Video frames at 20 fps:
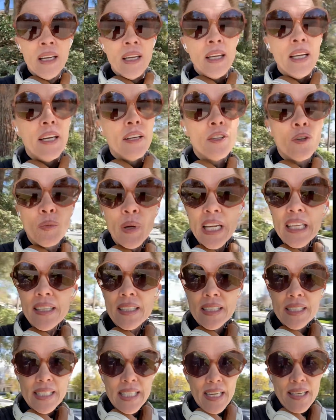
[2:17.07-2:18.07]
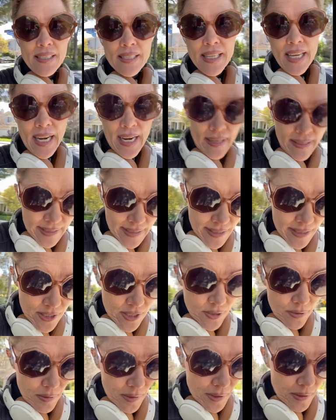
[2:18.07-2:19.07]
And the way that it does that is
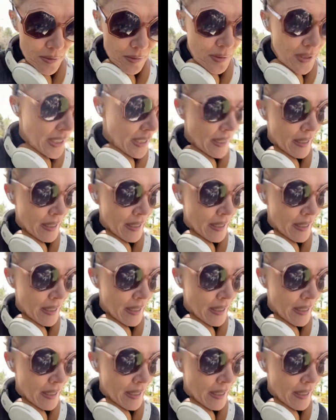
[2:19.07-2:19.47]
through